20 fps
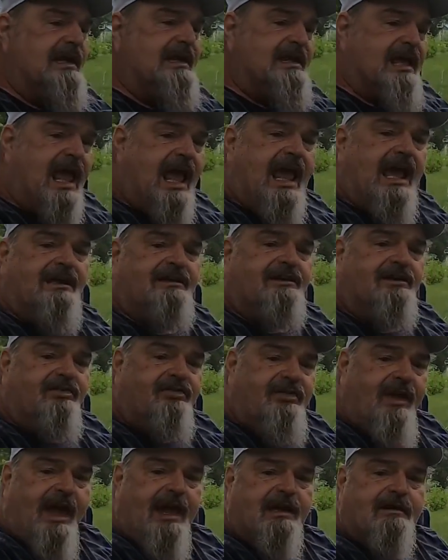can't
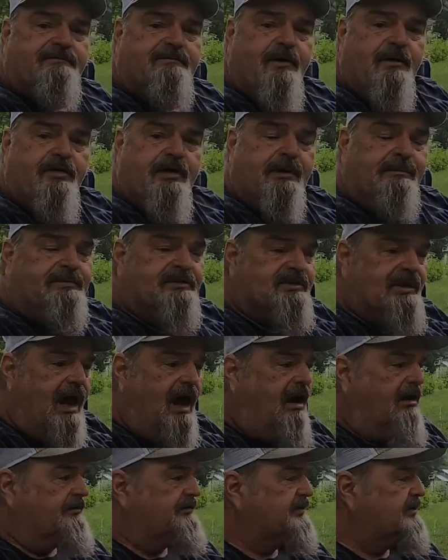think for
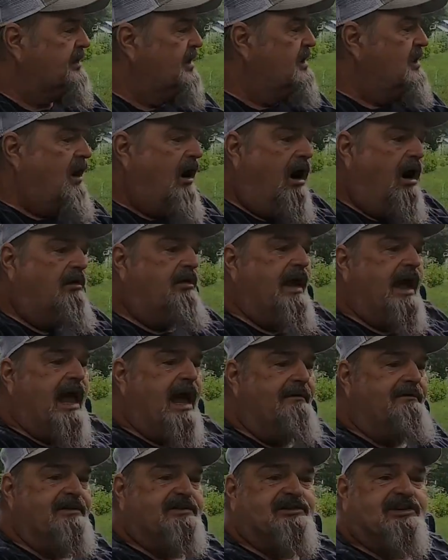themselves. All they
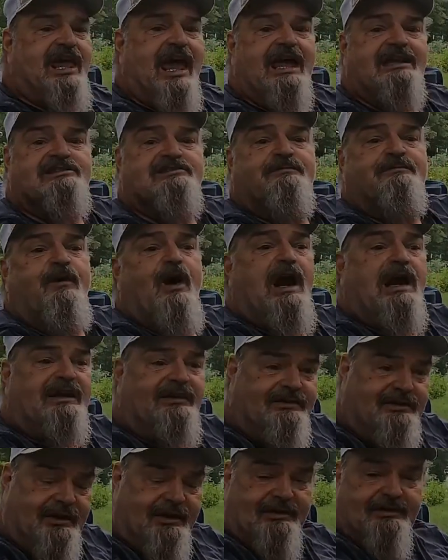have is
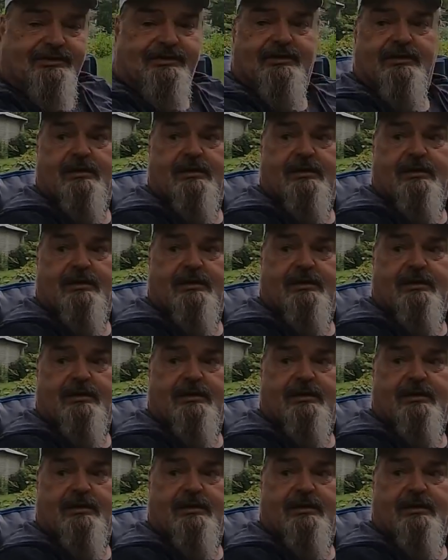catchphrases.